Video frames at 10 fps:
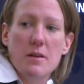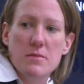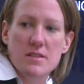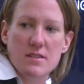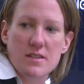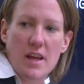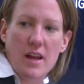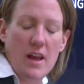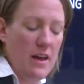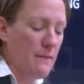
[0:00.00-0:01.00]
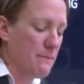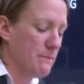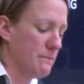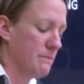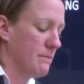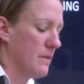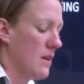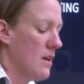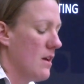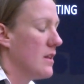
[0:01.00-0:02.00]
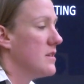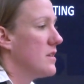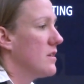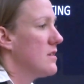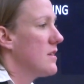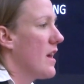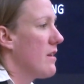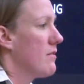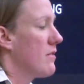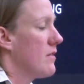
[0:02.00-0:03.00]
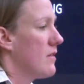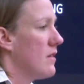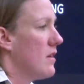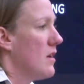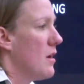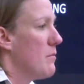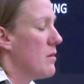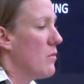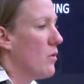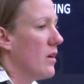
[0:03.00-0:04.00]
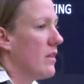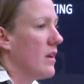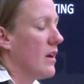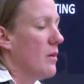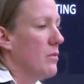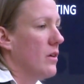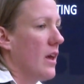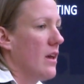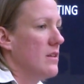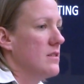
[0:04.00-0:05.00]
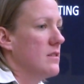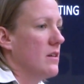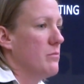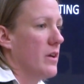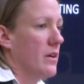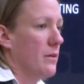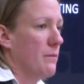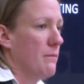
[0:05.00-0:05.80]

and Mrs. Day that Darren's life meant more than a couple cans of beer.